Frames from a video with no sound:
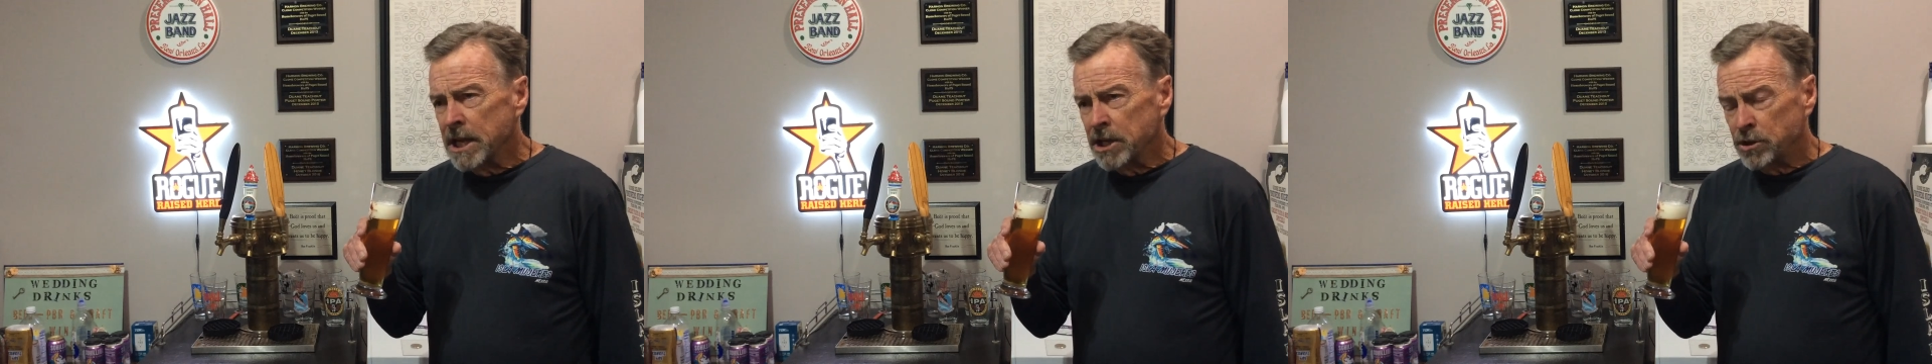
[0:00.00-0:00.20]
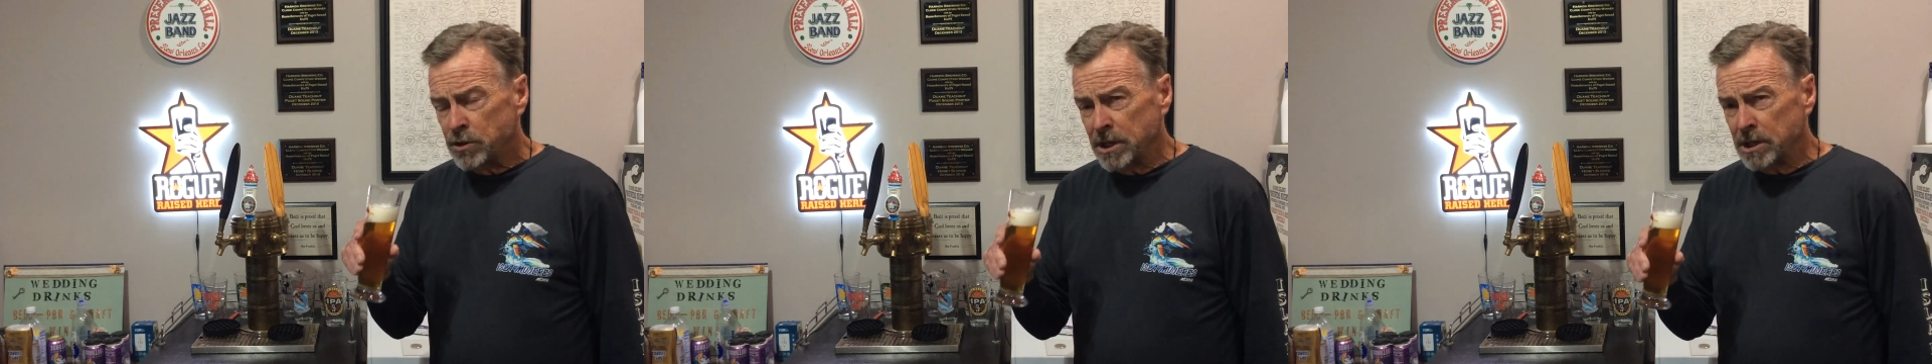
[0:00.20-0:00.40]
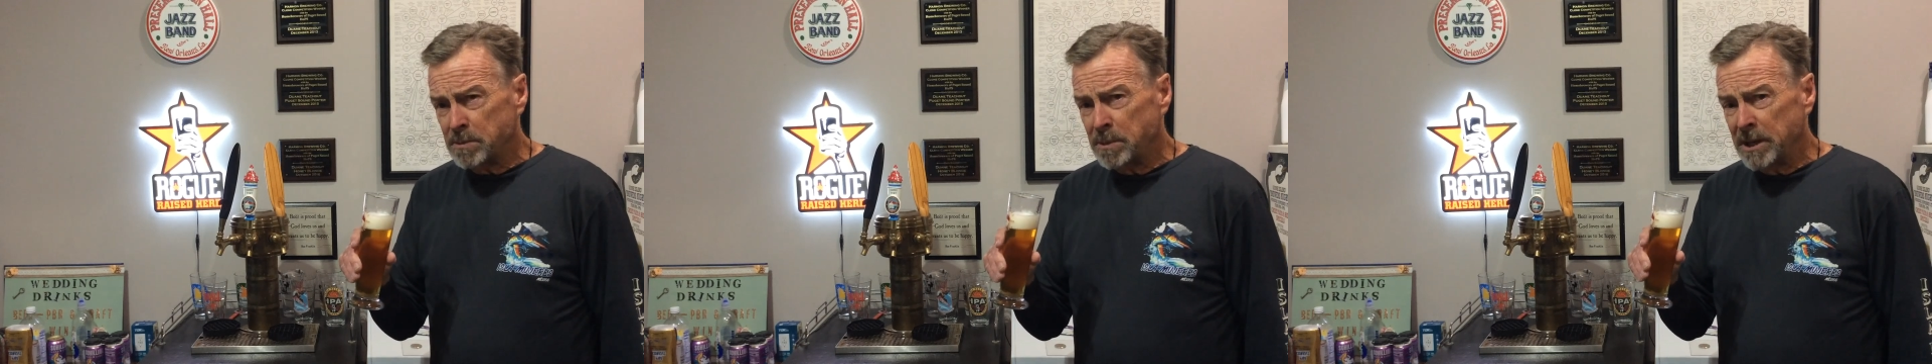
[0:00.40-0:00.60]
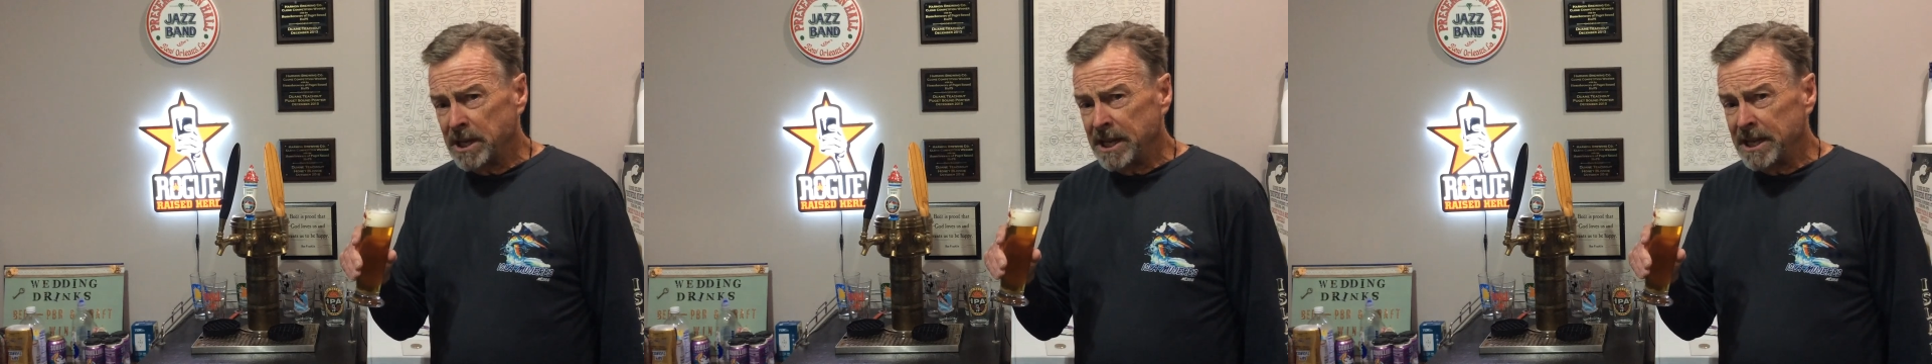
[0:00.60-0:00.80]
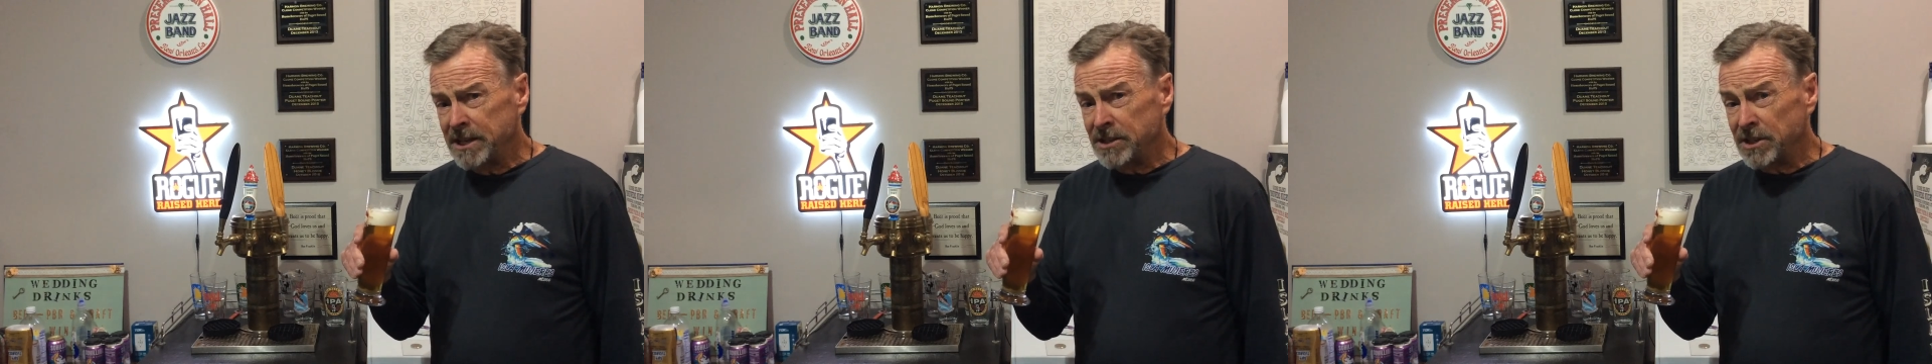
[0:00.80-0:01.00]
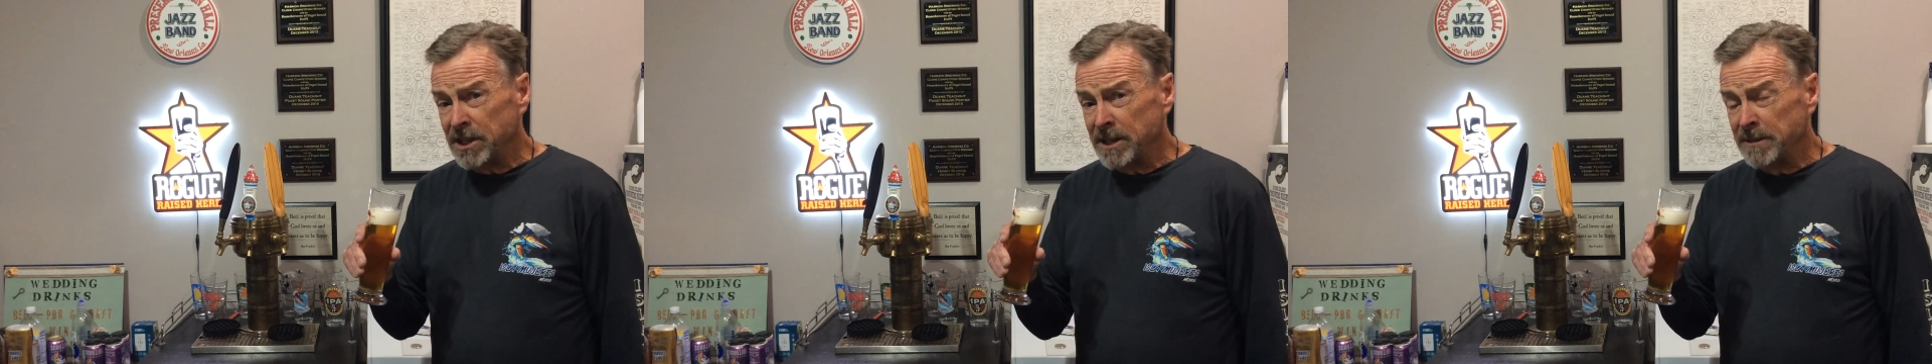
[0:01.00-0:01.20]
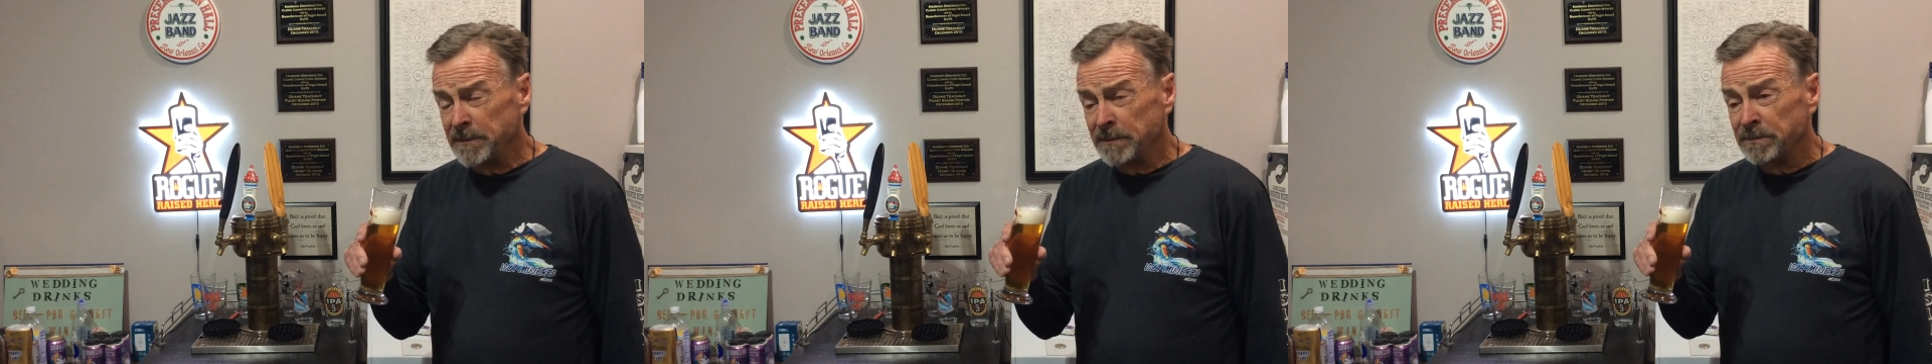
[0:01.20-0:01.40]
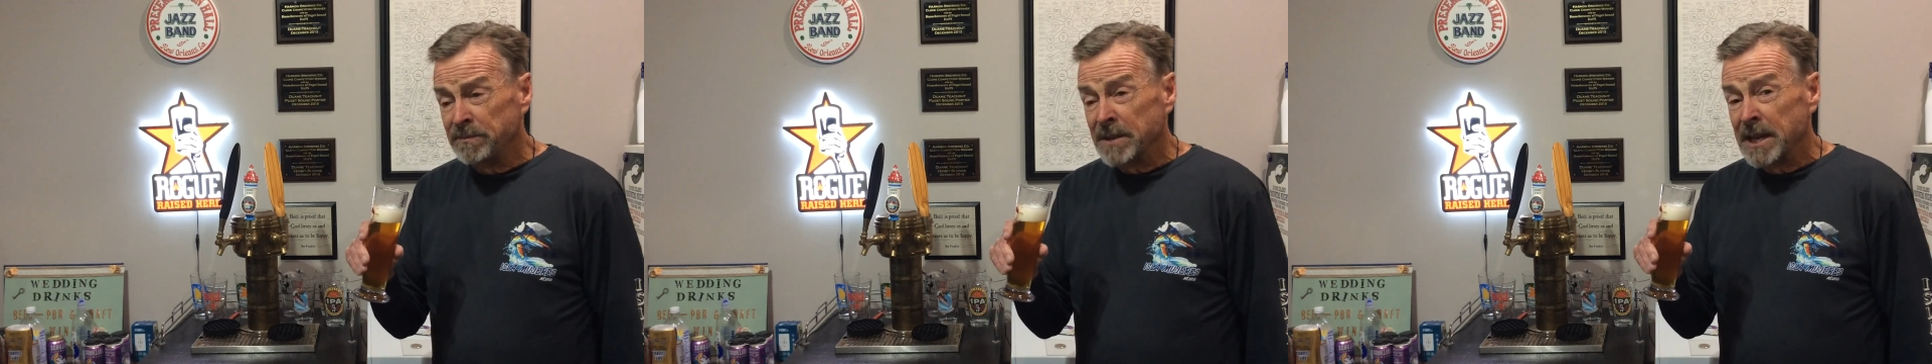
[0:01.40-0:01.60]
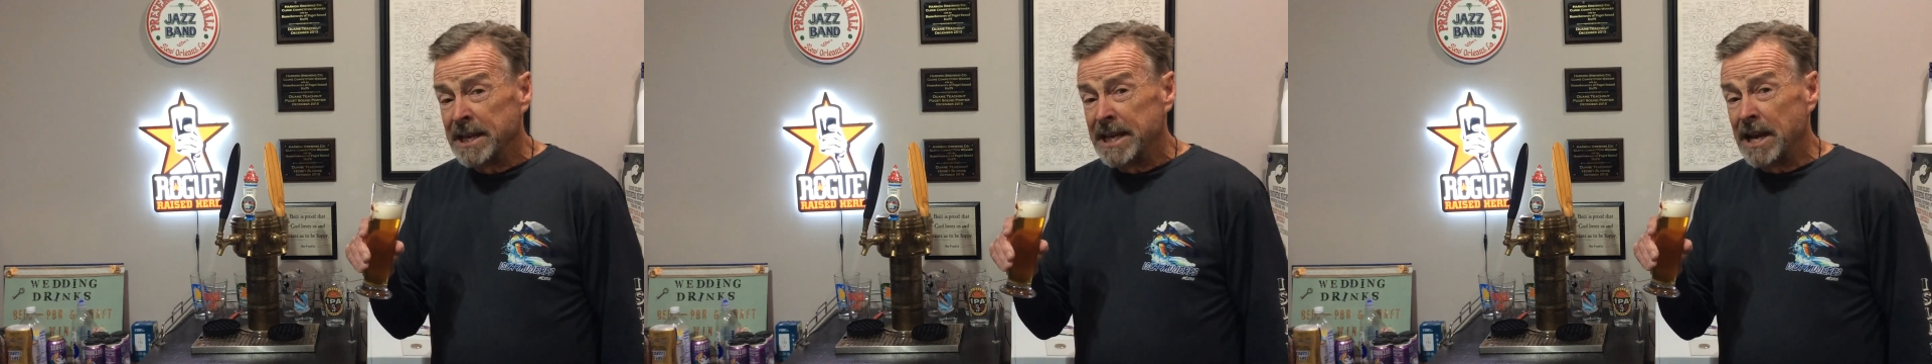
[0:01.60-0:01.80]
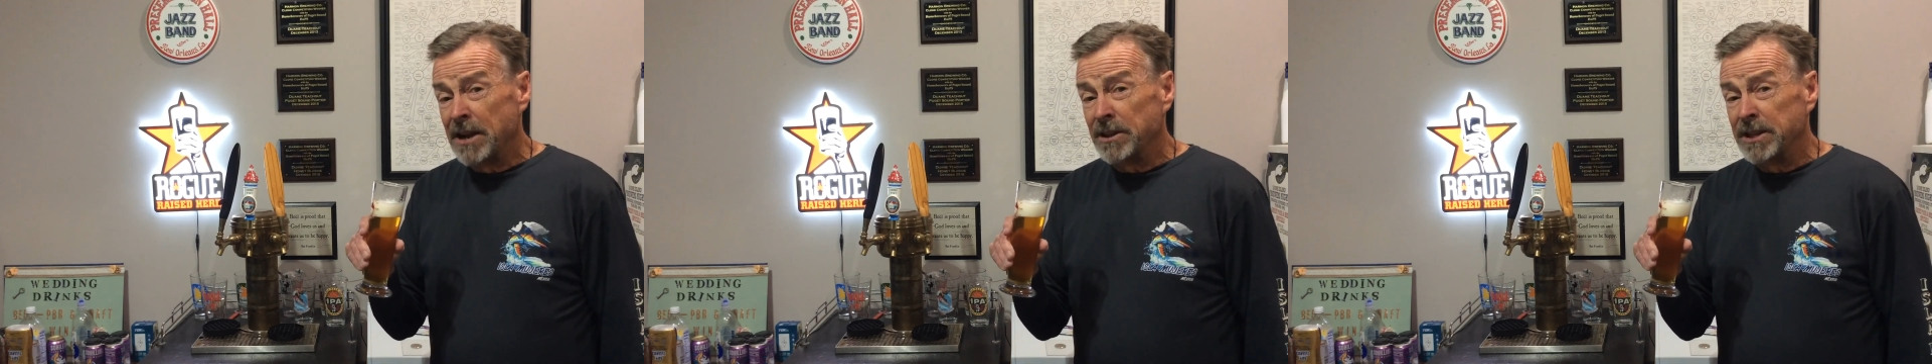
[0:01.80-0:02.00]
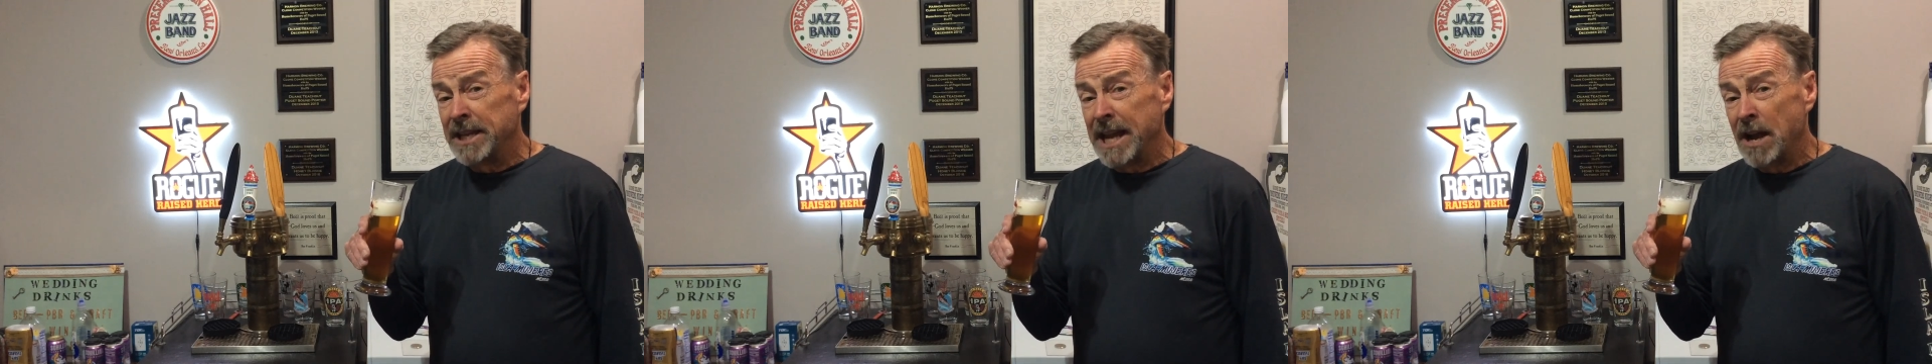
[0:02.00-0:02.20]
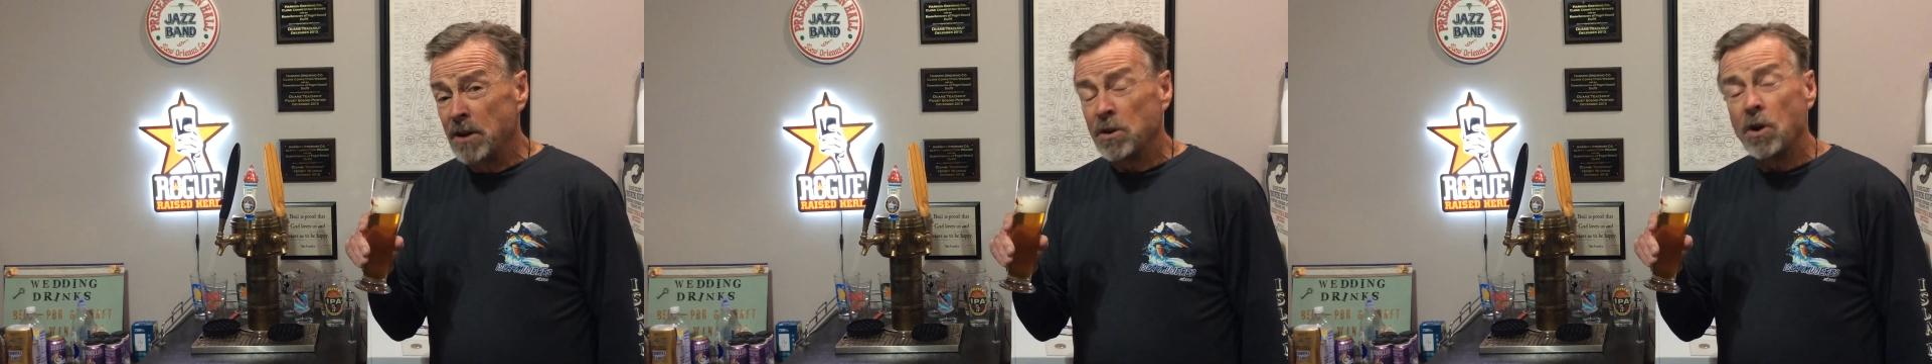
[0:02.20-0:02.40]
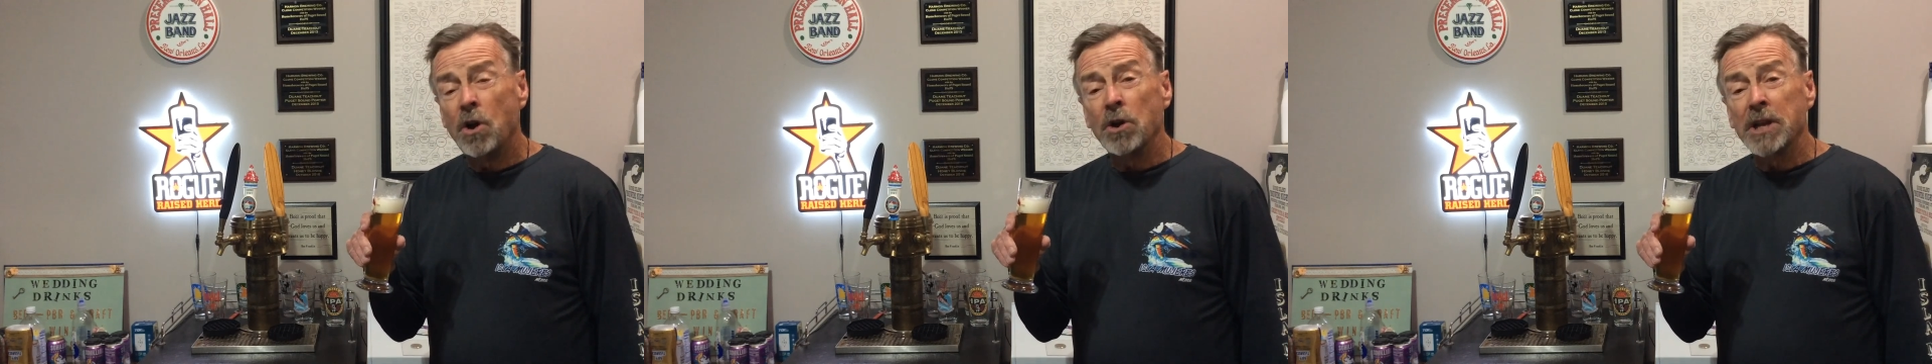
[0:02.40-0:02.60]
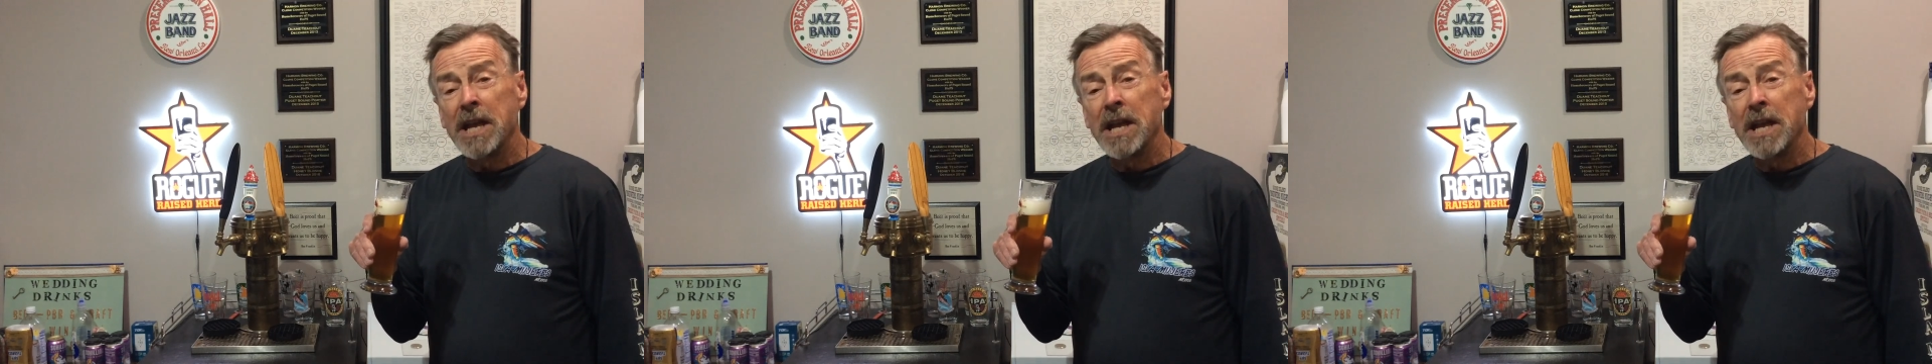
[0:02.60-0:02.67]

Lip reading: Drink's pretty easy. Now the alcohol